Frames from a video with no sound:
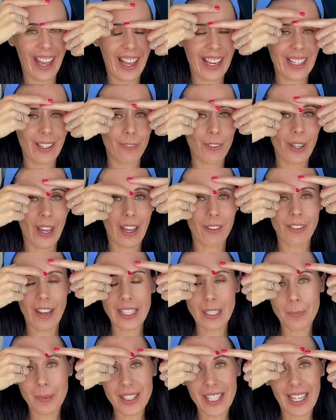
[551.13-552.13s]
And if you have
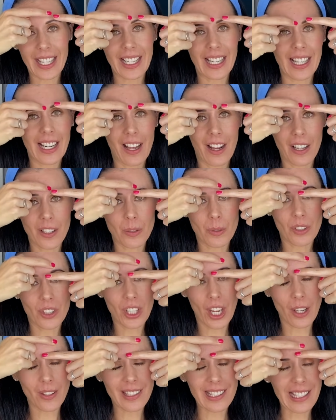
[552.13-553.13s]
any particular lines
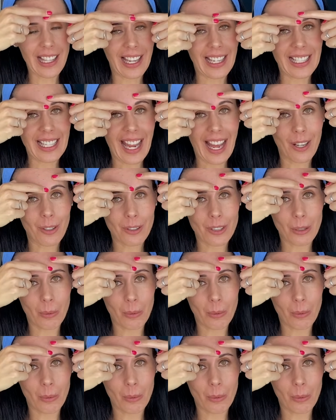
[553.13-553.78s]
which go slightly out